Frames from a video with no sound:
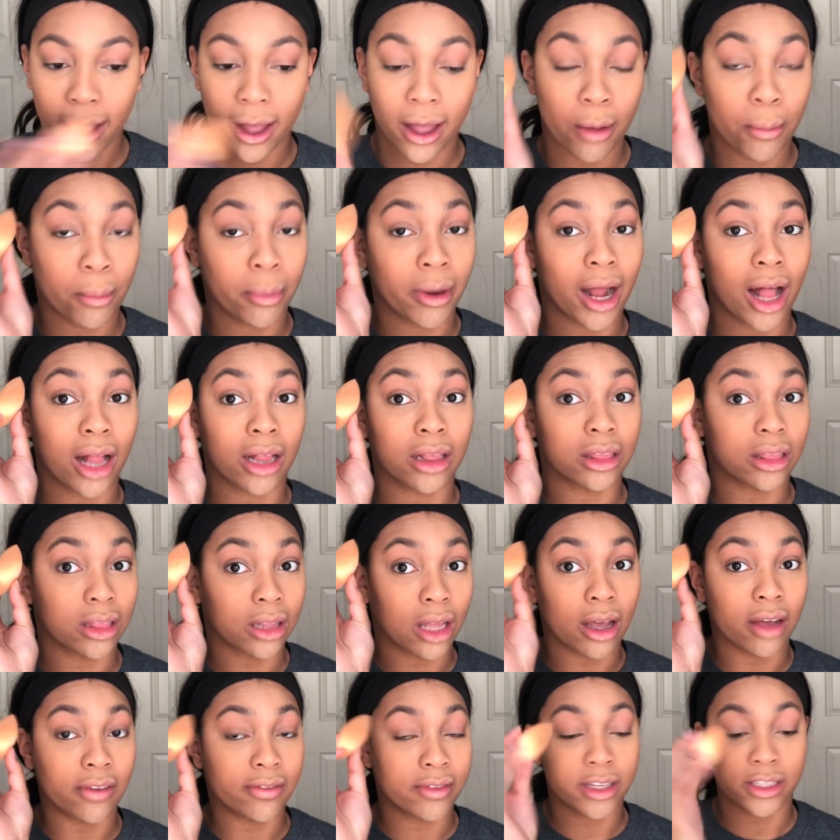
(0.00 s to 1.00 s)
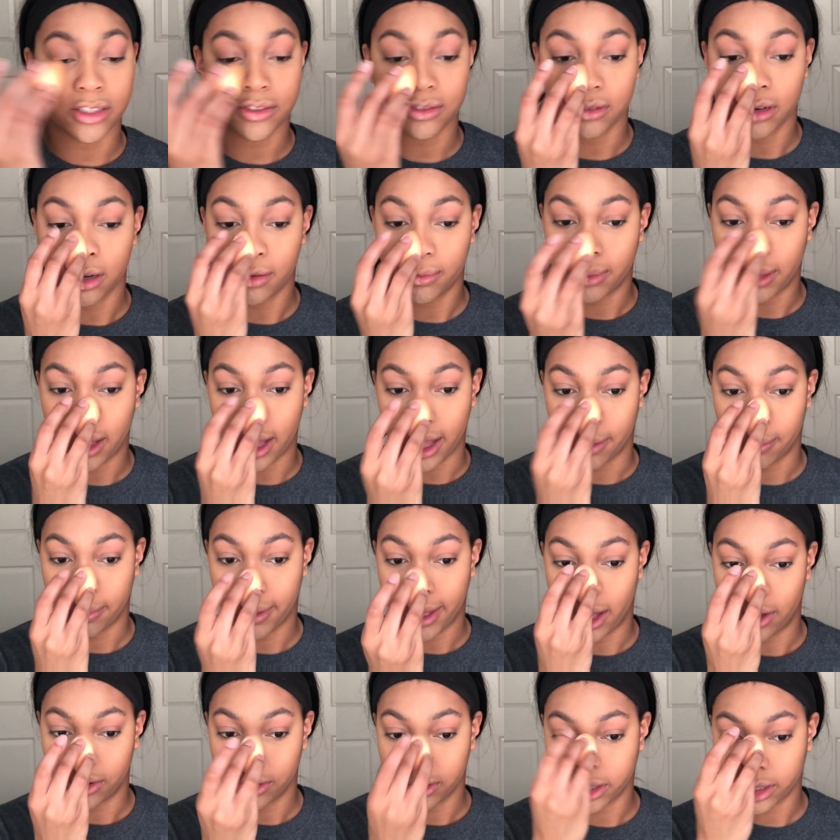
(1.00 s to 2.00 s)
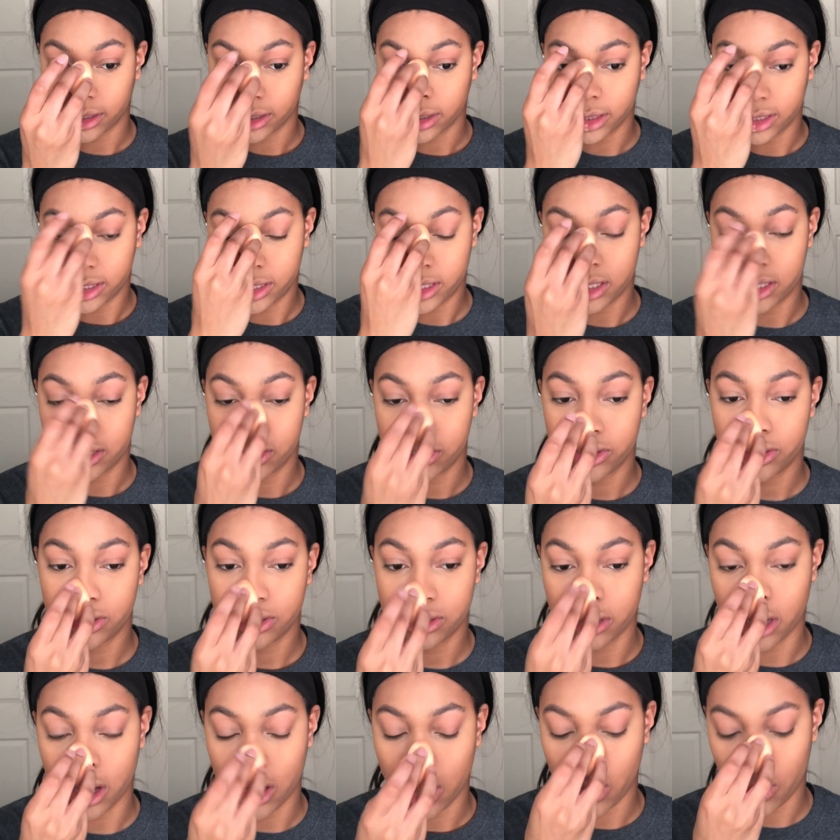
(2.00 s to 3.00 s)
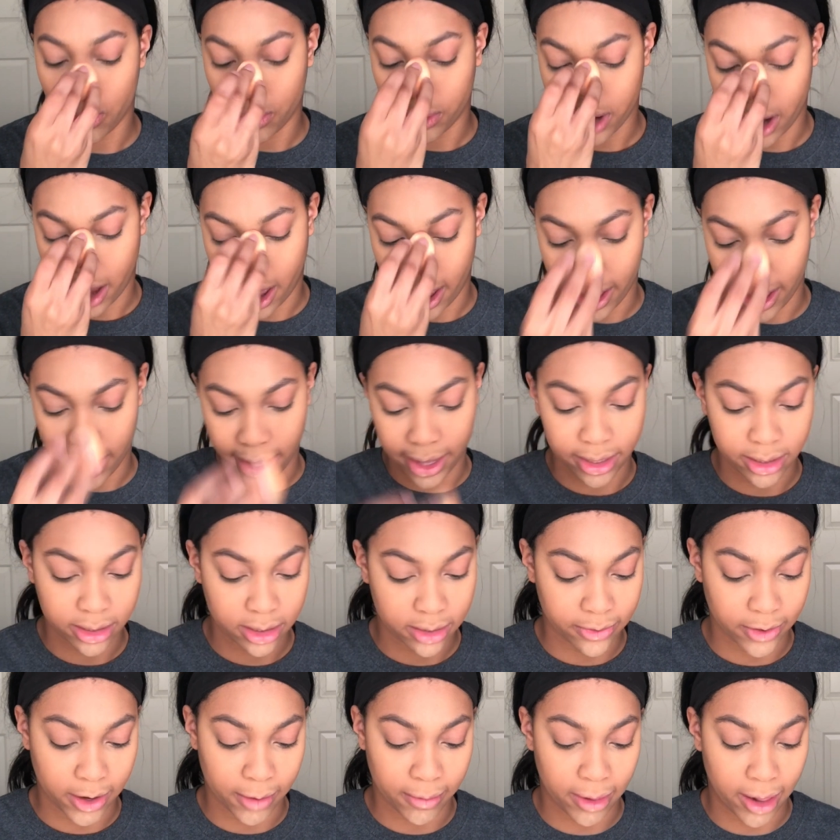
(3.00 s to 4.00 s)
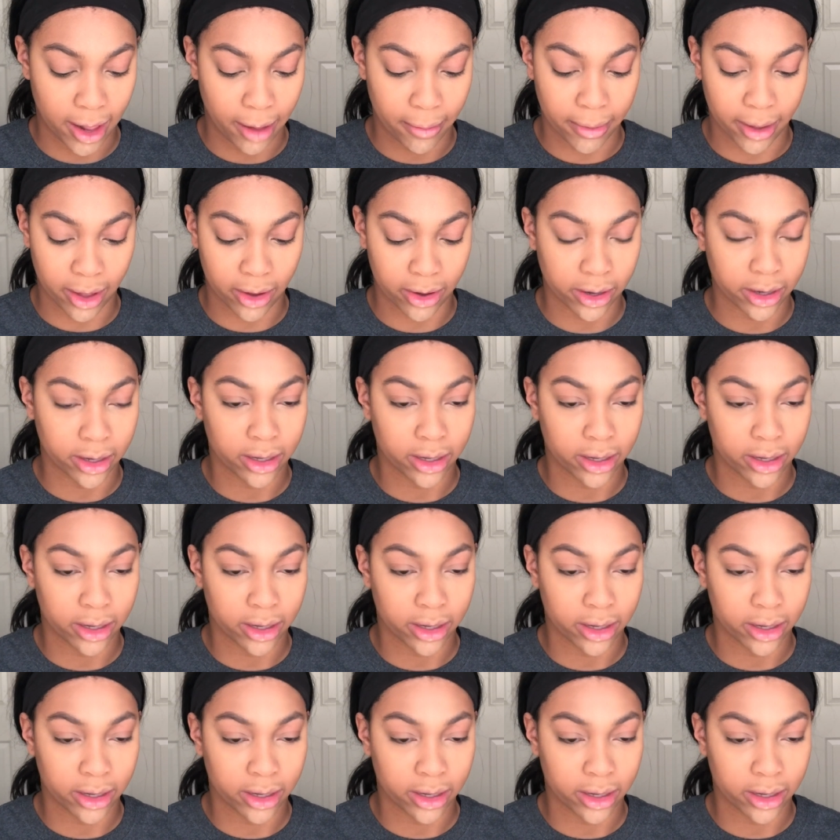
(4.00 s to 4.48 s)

But I love this for applying powder. This is so nice for applying powder.